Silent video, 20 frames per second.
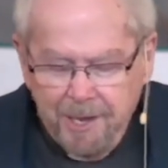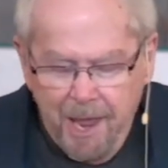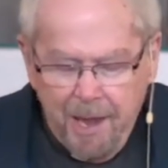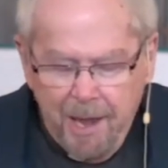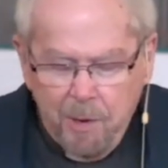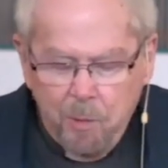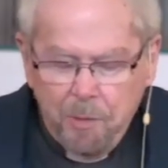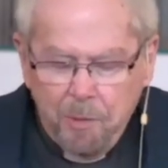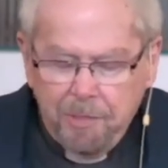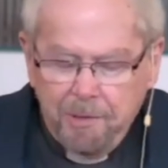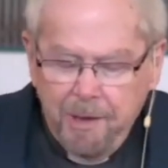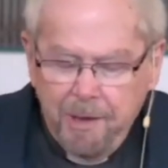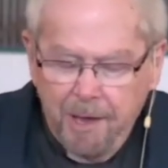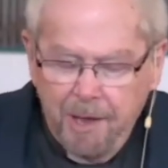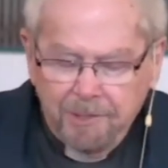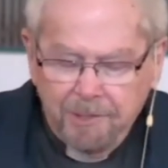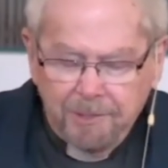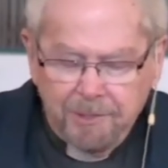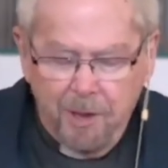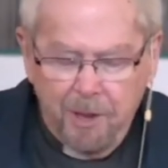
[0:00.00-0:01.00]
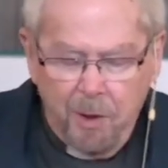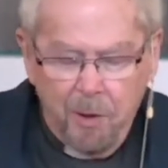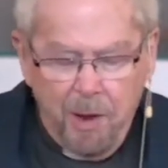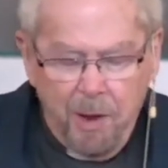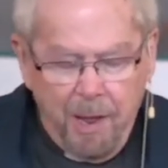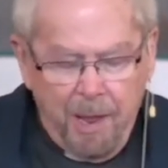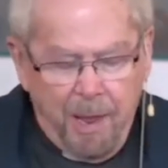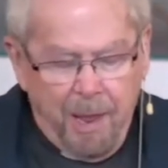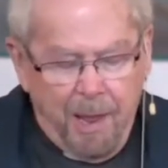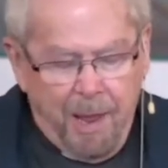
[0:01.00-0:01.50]
They sang with
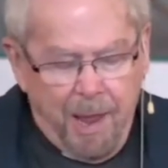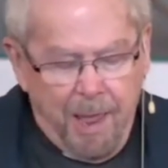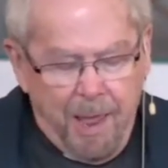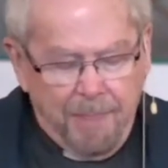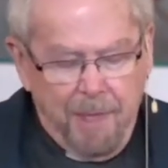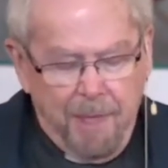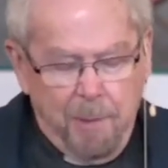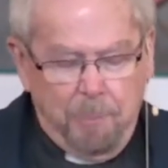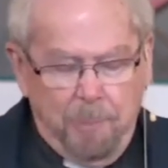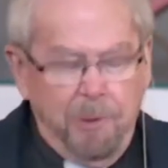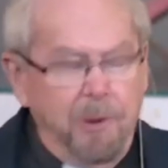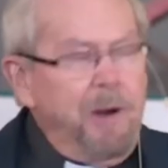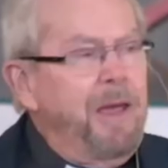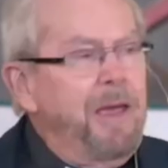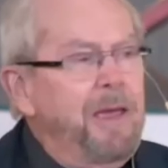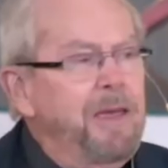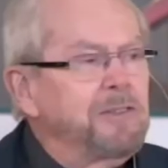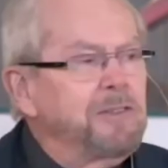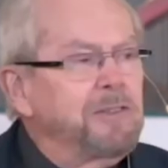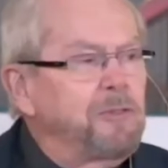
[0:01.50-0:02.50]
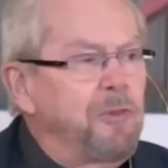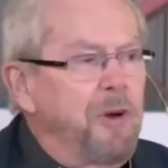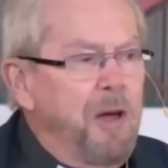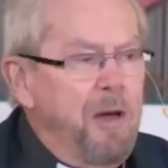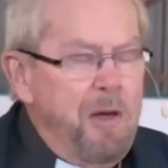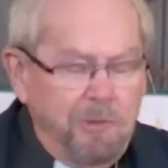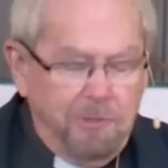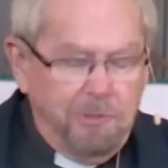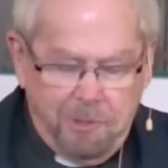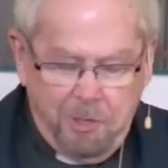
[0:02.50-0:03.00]
gusto, and their
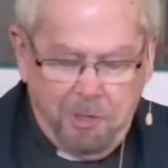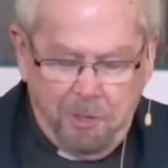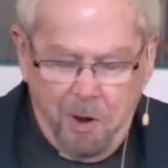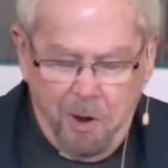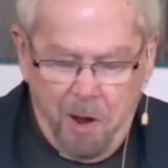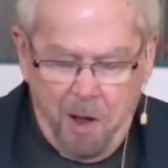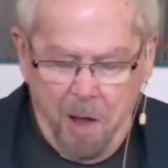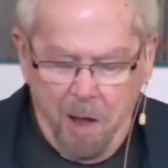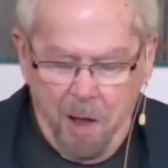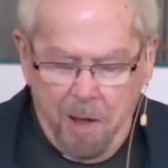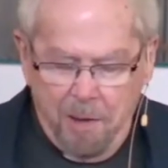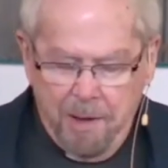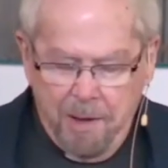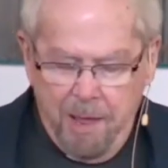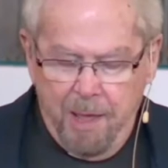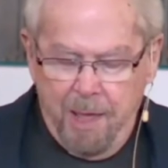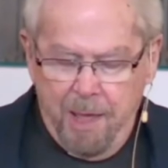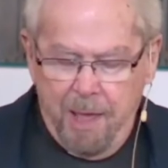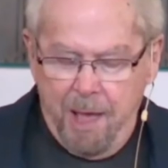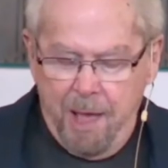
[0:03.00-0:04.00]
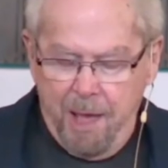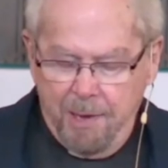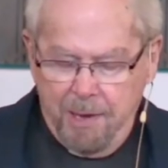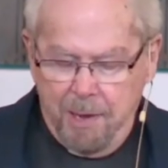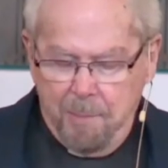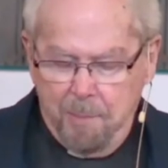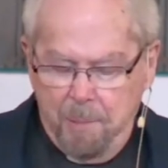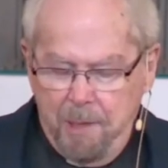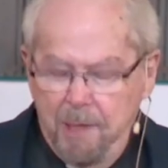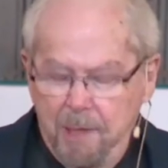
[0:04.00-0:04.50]
praise rose to God,
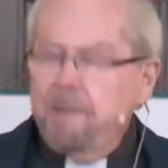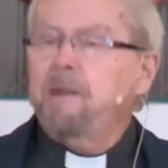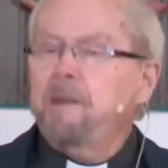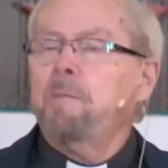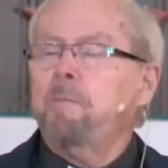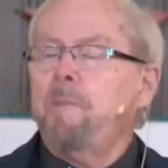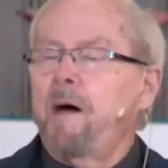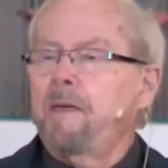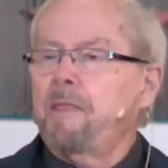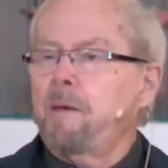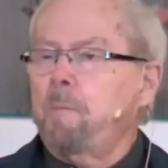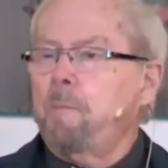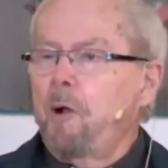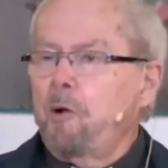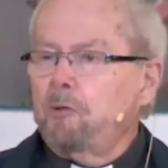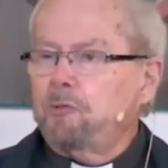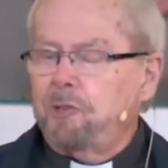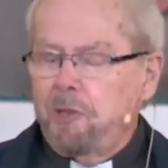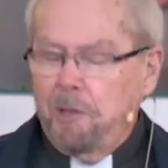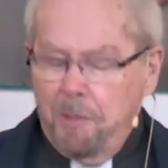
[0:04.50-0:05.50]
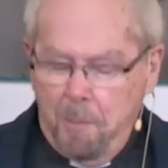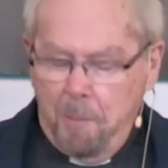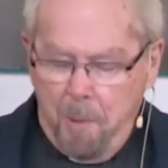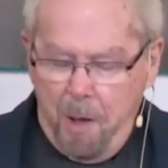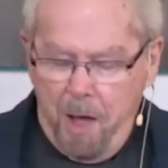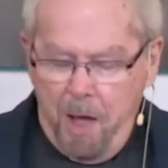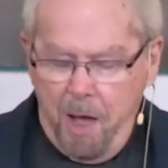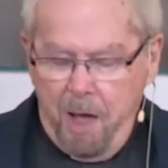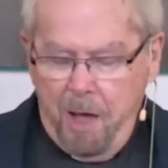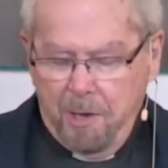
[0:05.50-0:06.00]
unimpeded by the
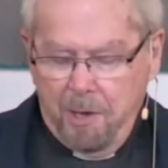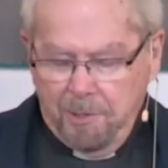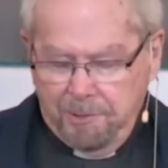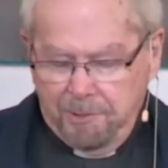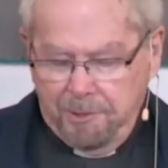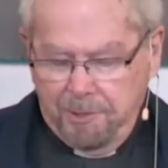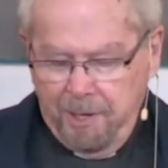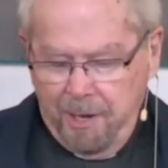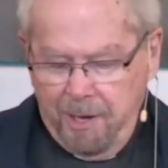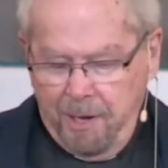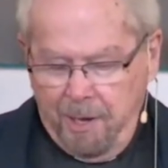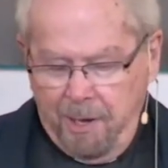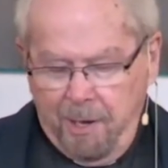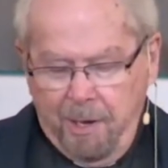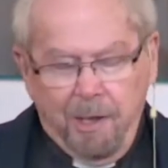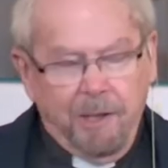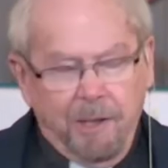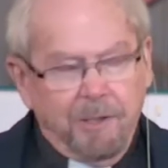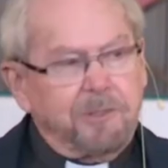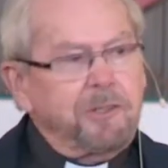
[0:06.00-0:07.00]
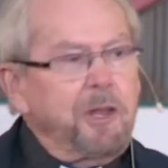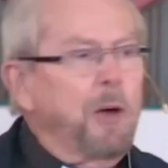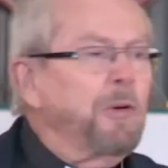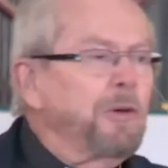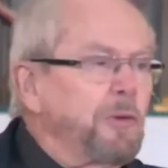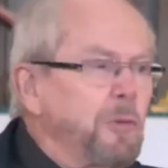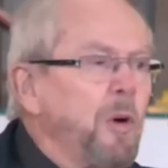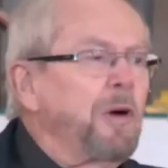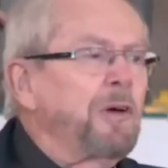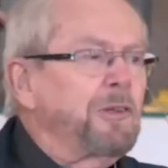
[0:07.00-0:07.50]
bolts and the bars.
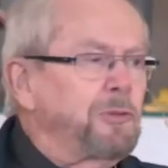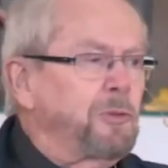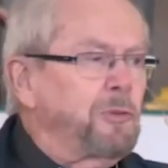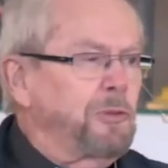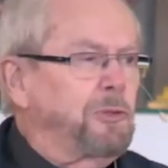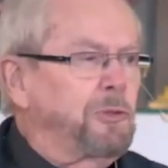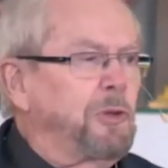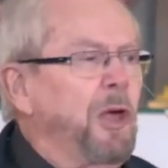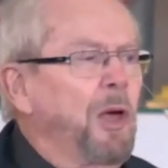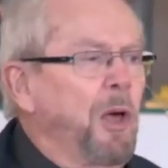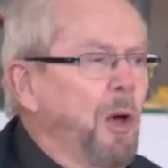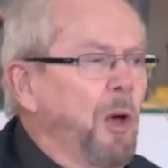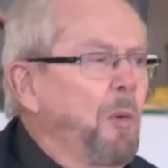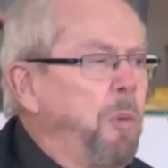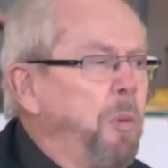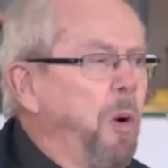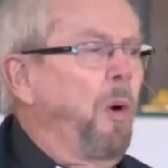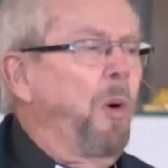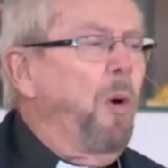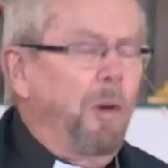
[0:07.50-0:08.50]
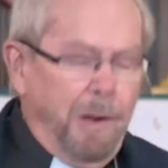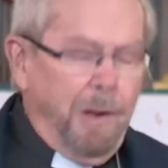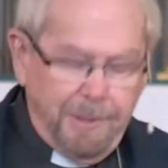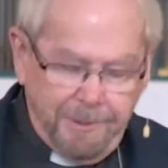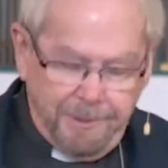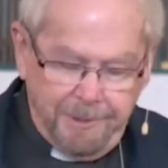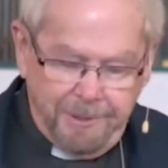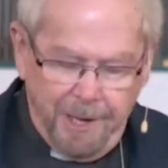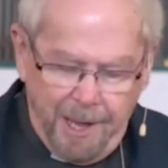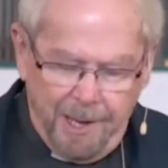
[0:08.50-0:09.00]
And so it was
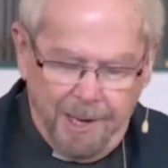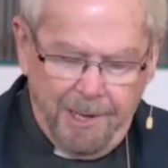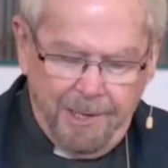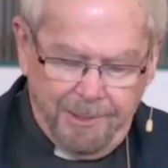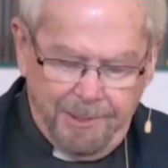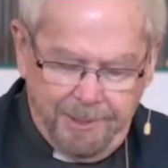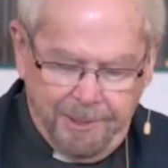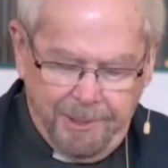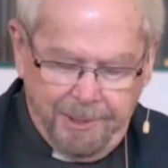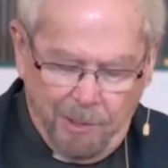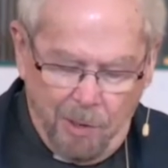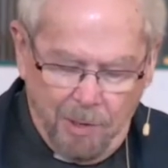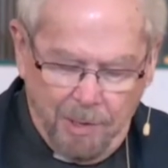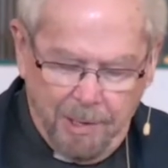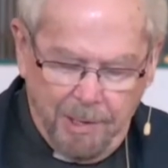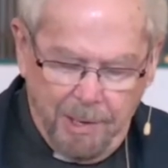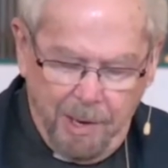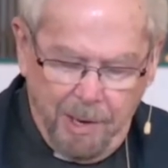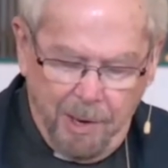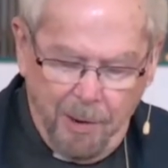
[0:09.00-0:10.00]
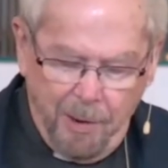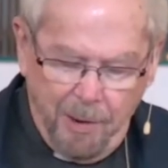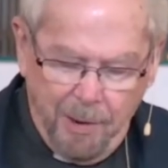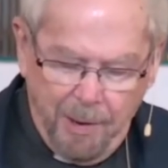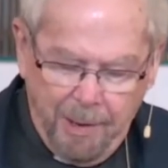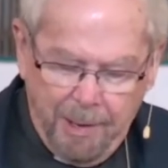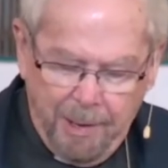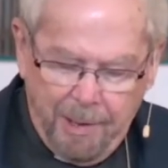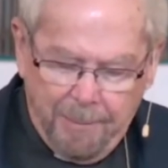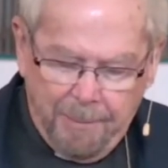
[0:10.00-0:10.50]
Paul Silas long
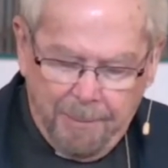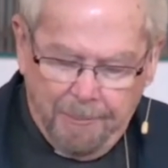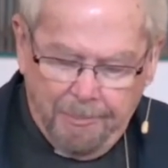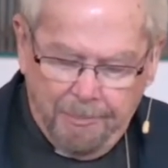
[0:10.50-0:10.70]
ago.